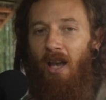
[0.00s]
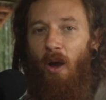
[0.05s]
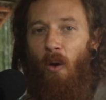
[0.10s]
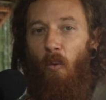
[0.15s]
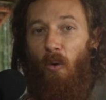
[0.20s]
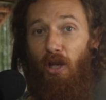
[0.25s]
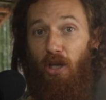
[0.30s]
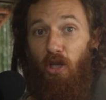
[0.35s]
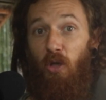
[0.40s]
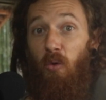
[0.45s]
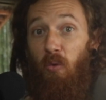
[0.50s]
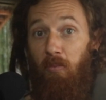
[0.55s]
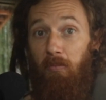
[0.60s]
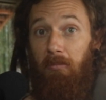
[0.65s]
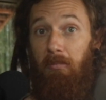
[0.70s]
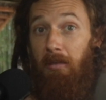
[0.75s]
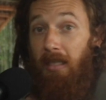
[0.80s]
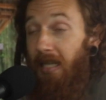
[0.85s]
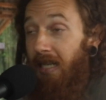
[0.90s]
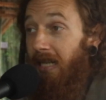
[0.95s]
what you
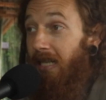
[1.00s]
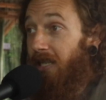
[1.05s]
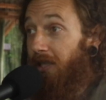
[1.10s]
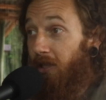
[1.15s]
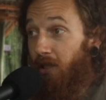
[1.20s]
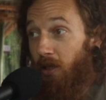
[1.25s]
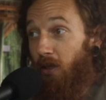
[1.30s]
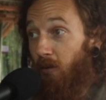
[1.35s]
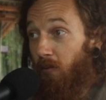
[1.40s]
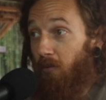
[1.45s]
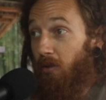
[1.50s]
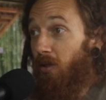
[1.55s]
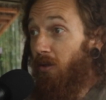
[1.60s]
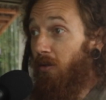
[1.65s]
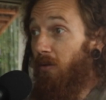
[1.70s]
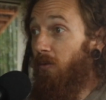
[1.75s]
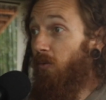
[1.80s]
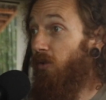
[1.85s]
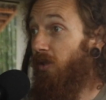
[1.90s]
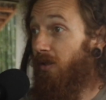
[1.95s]
needed to
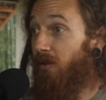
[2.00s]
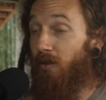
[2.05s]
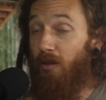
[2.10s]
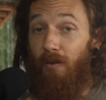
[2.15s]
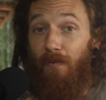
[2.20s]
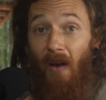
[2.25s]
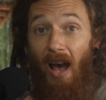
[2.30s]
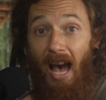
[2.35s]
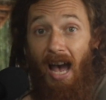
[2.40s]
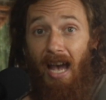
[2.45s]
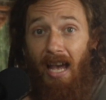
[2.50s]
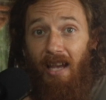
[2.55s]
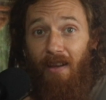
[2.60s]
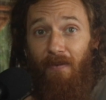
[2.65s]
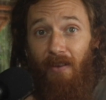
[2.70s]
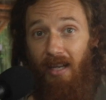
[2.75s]
do to survive